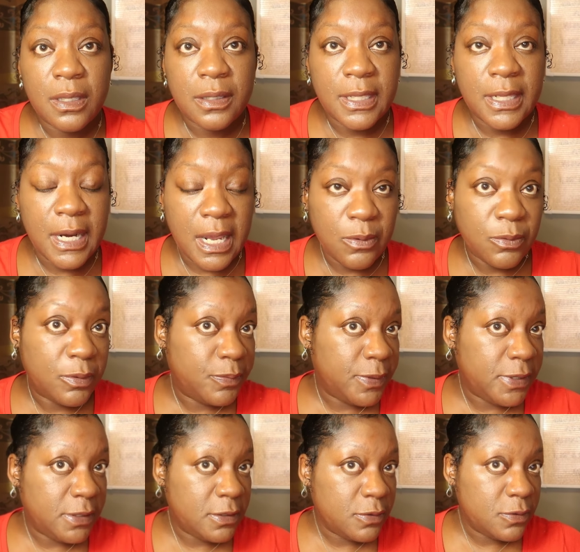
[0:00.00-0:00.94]
that I will
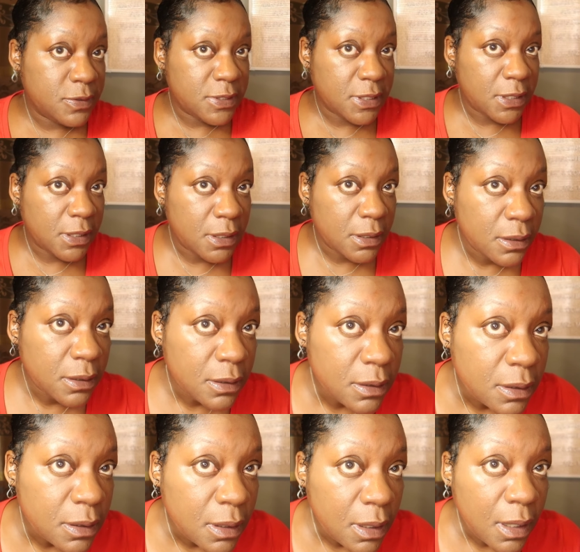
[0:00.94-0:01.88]
be using,
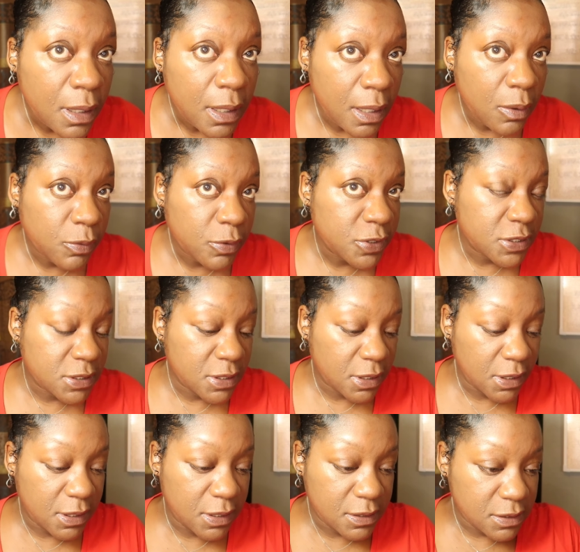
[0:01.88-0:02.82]
and we're just
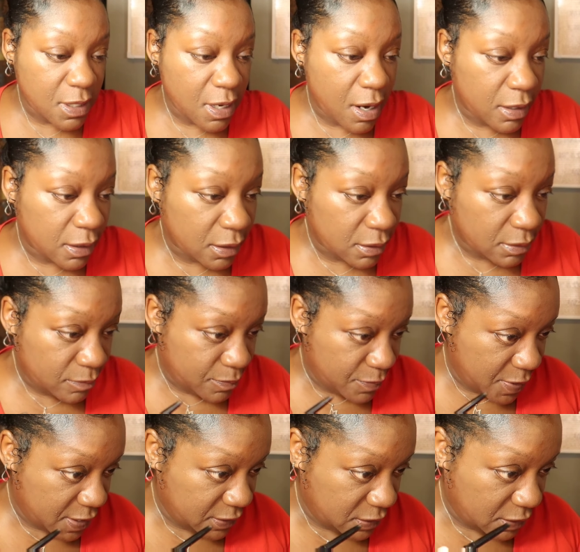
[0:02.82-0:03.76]
going to get started.
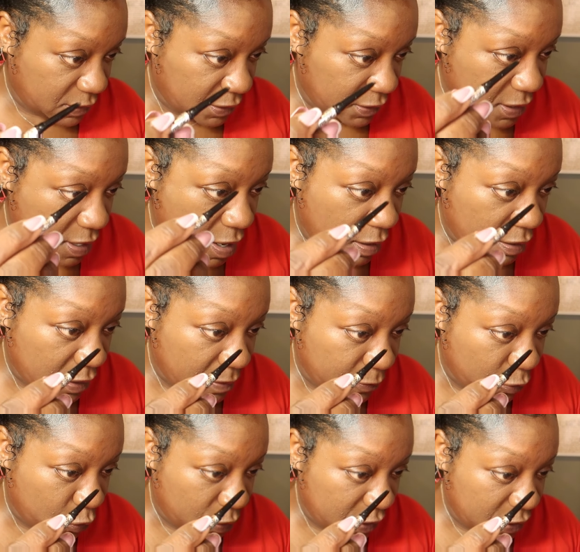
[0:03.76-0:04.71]
And basically all
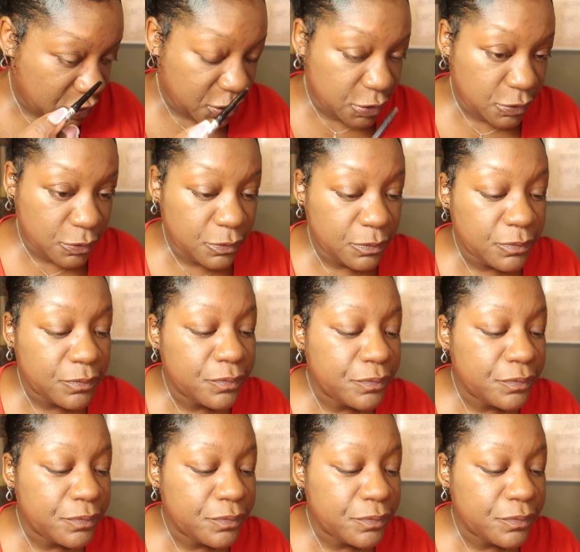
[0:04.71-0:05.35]
I'm going to do,